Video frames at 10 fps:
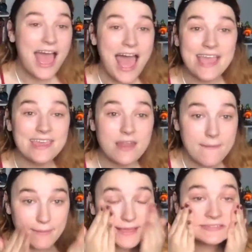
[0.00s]
I
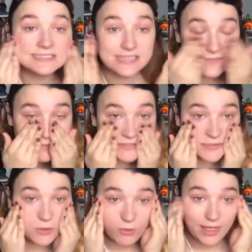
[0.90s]
cannot bake to save my
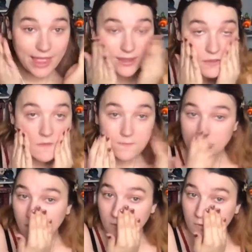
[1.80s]
soul. And
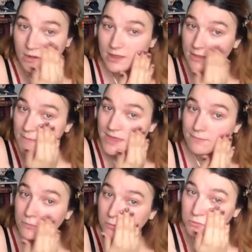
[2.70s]
you're going to get
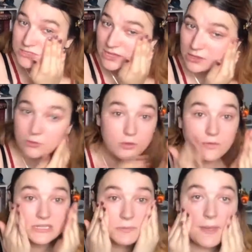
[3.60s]
people who tell you you
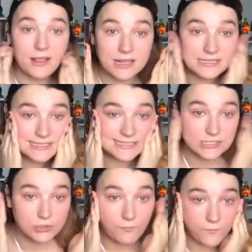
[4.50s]
need to bake. That's
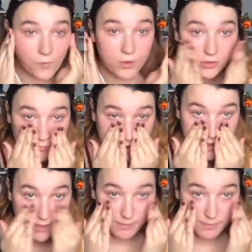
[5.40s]
essential for your makeup.